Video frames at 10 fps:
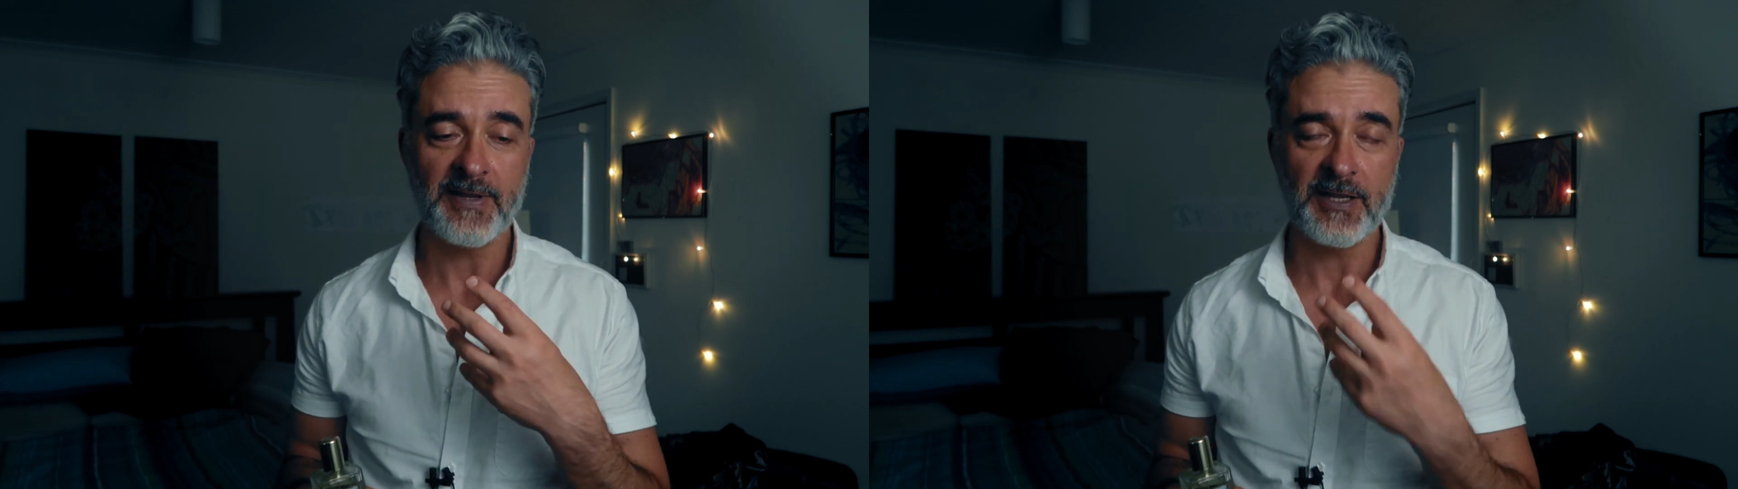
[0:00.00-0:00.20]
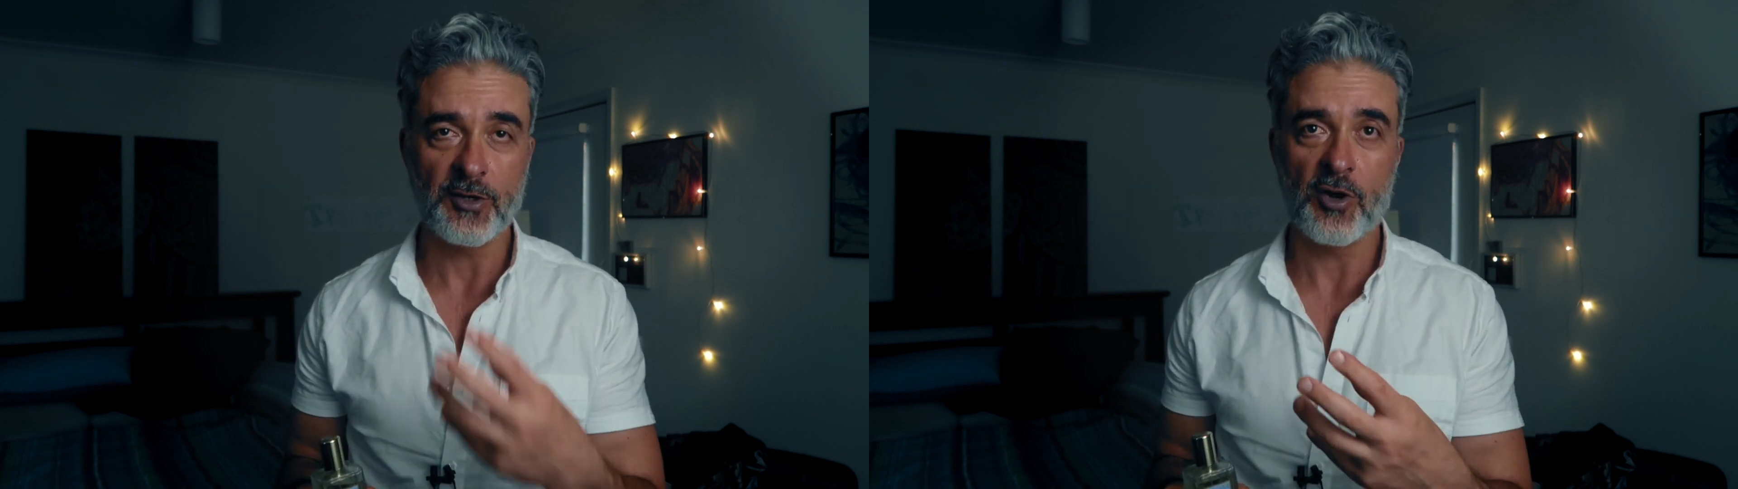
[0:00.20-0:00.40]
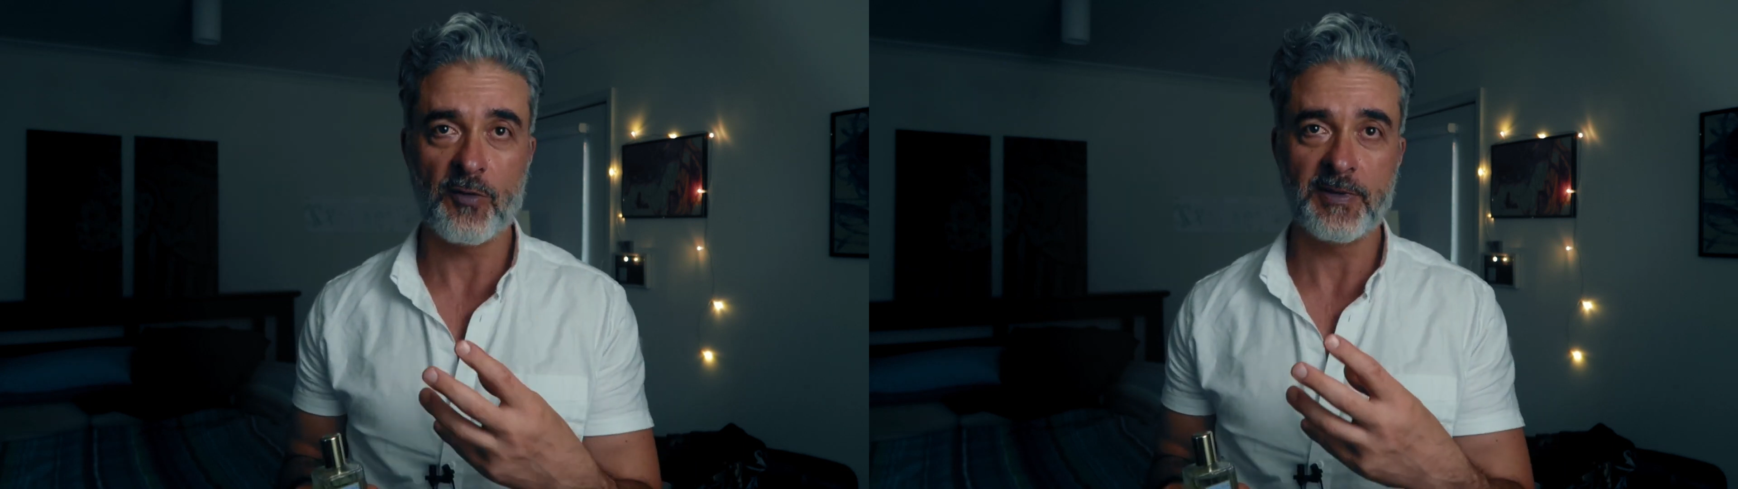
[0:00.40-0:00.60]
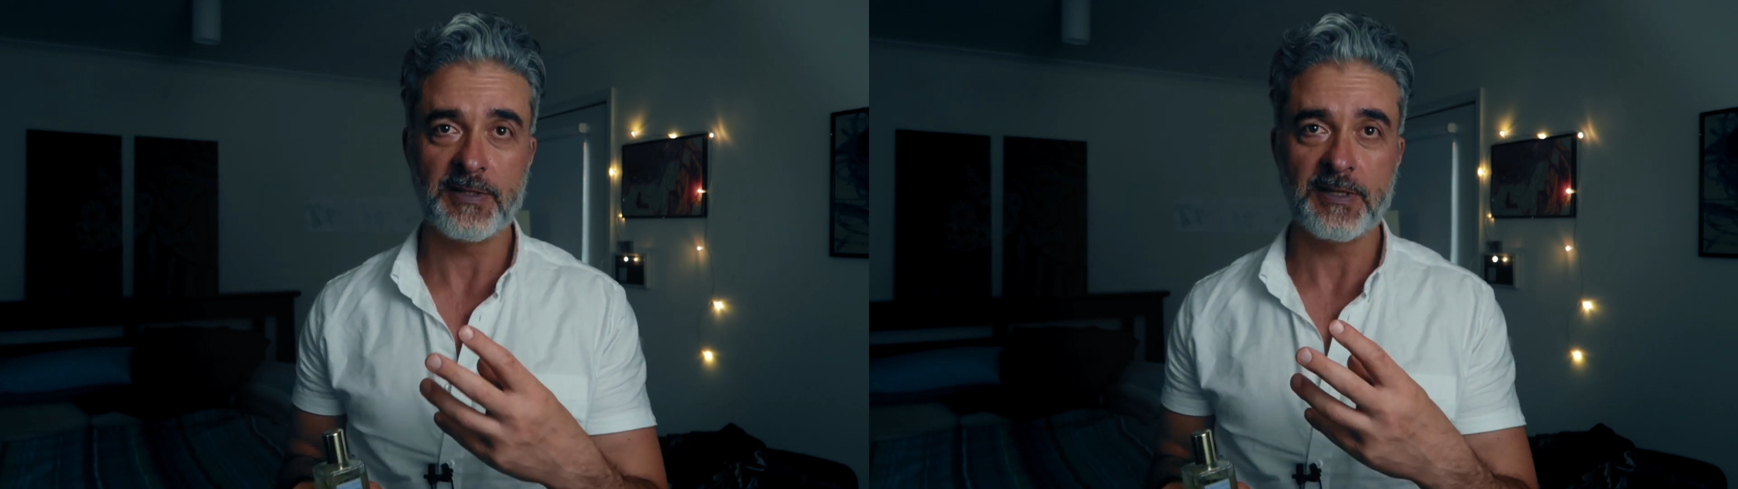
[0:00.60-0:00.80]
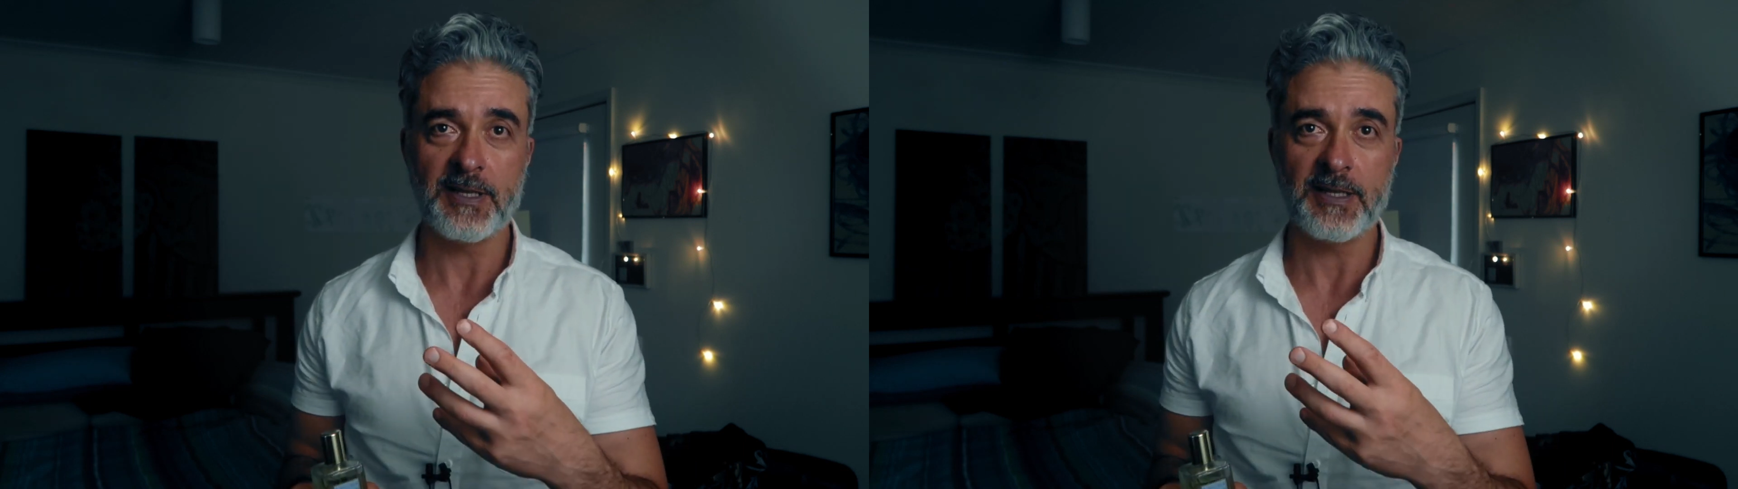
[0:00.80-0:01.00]
in
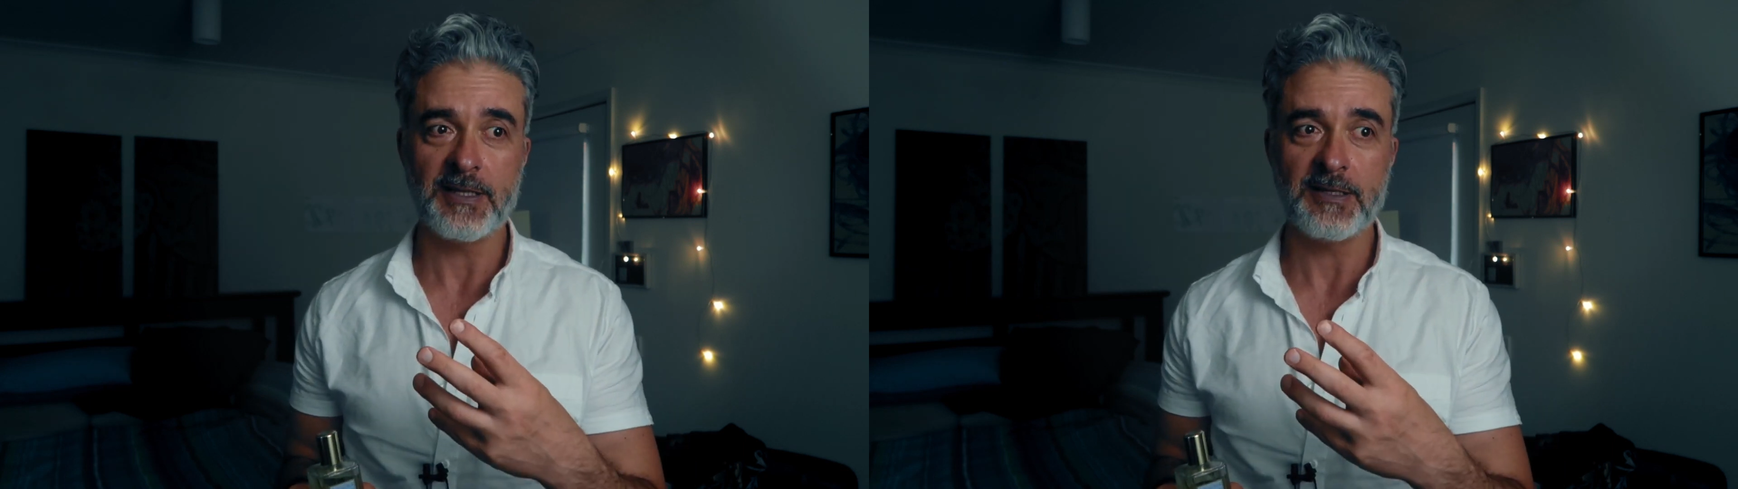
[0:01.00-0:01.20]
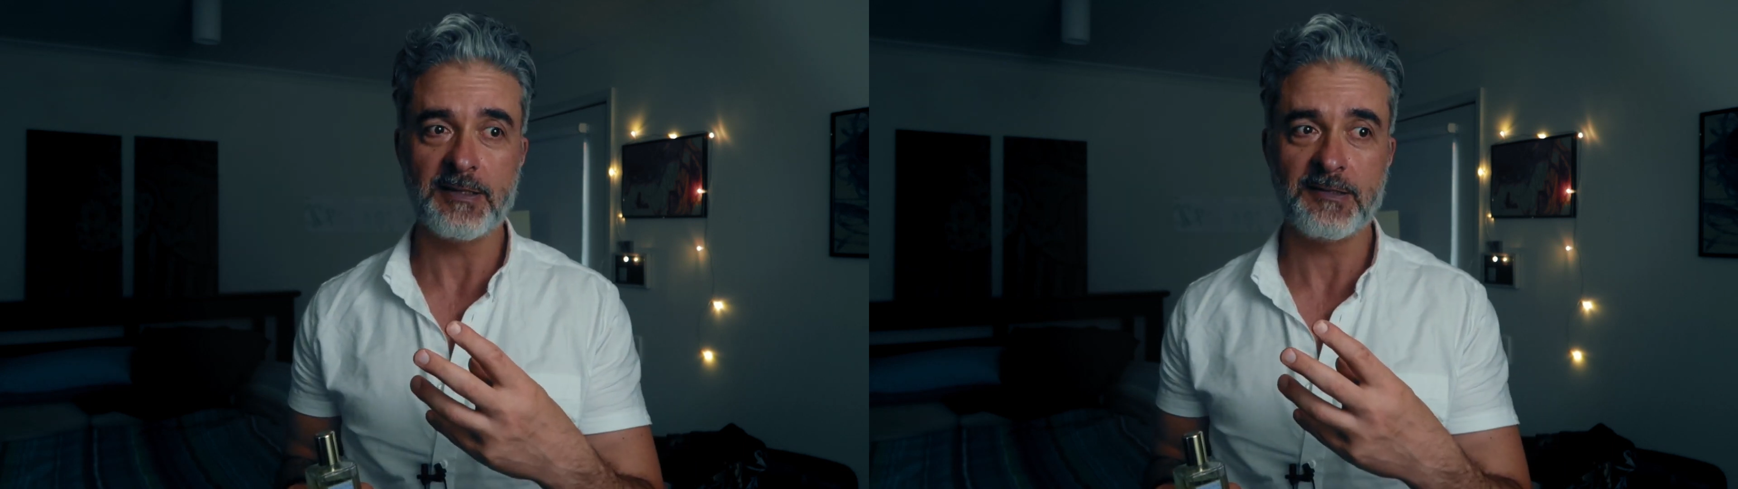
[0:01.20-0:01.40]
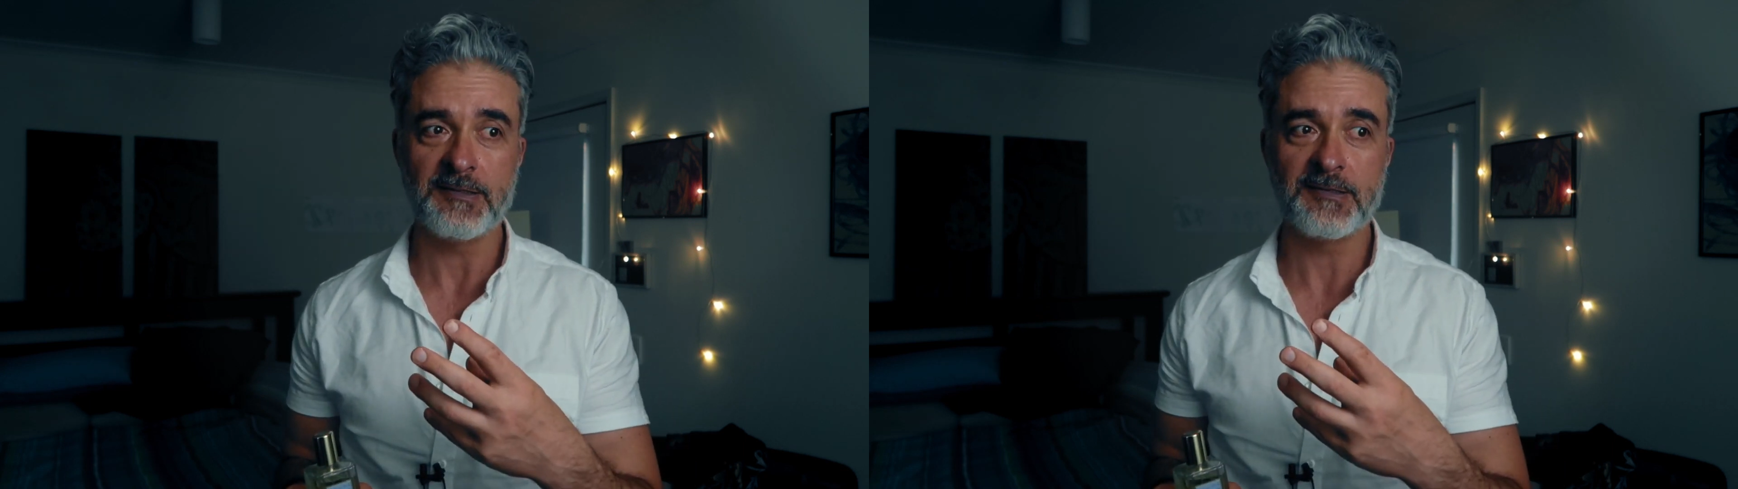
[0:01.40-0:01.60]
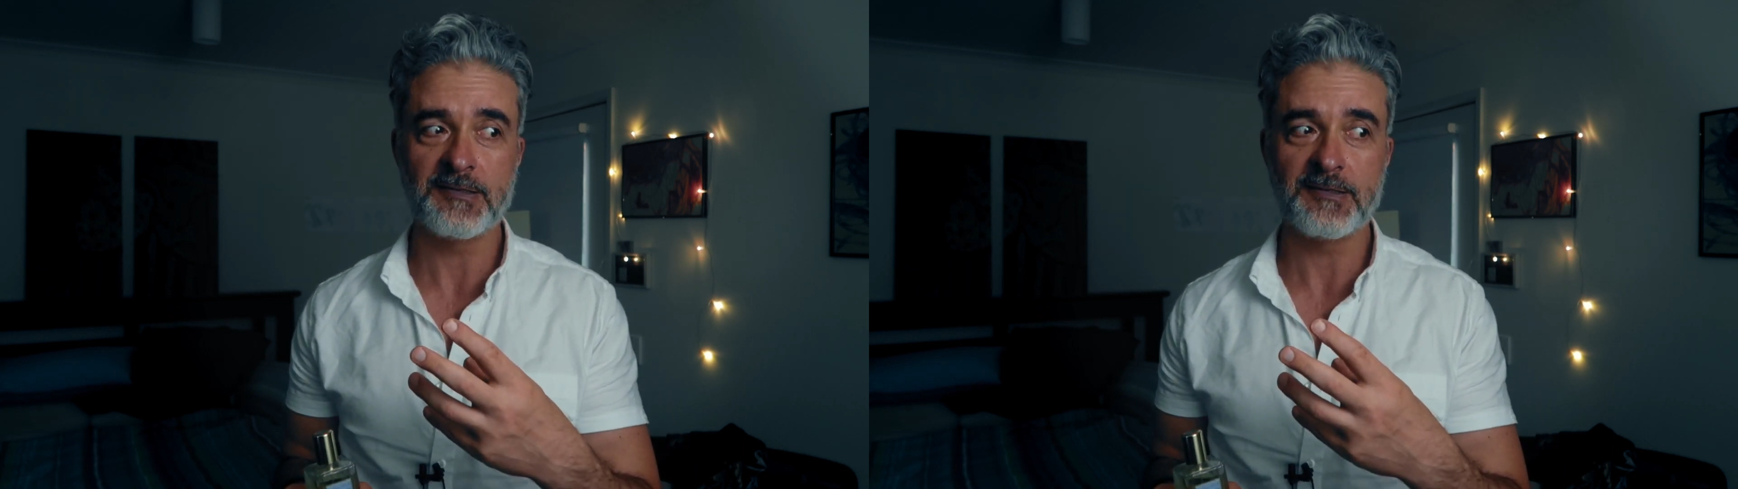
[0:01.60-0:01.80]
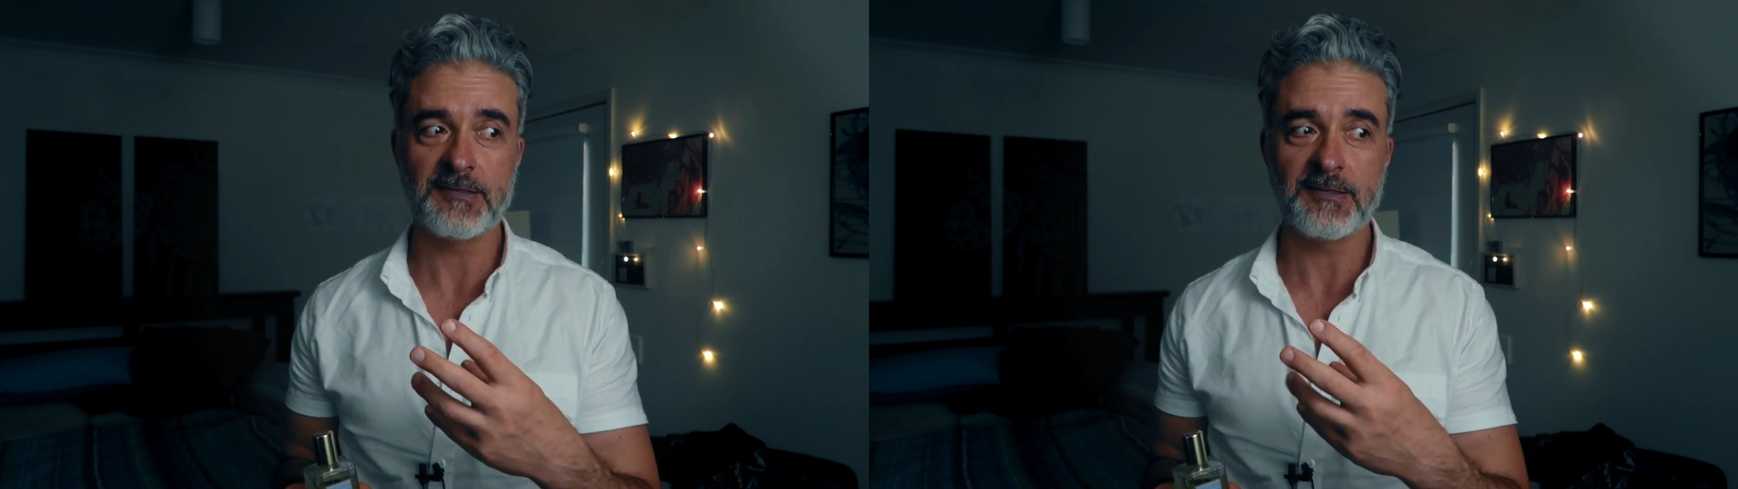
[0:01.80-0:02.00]
common
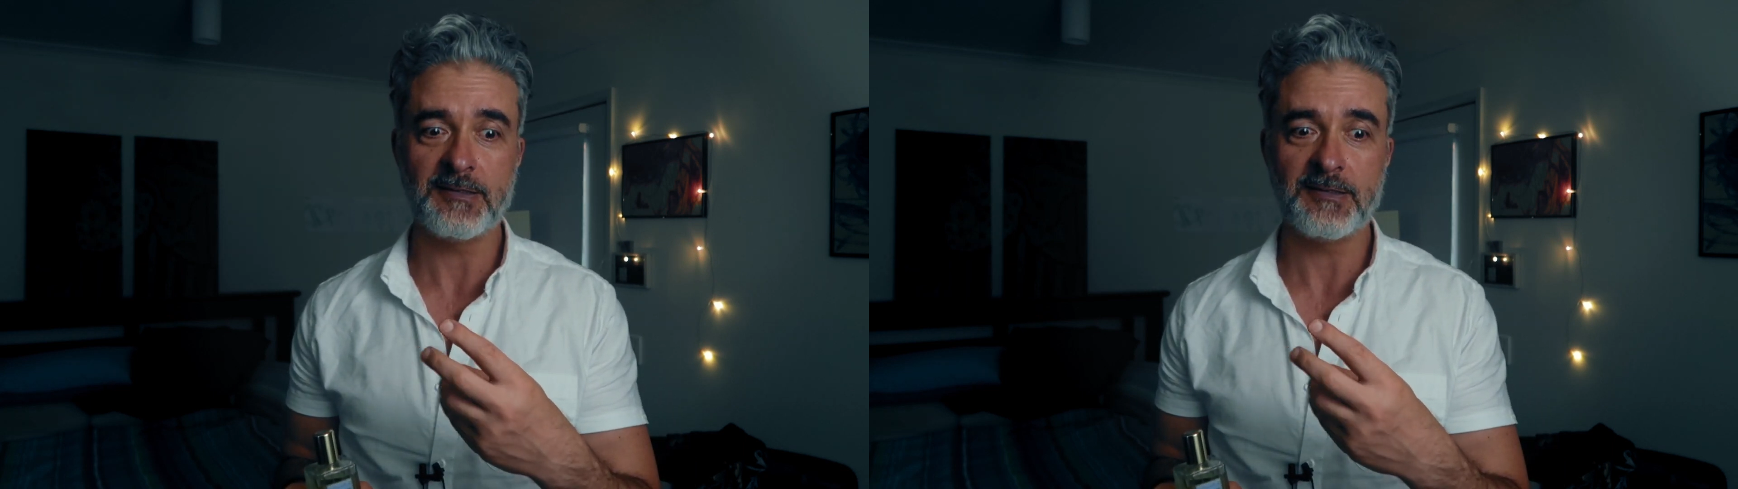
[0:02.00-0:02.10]
is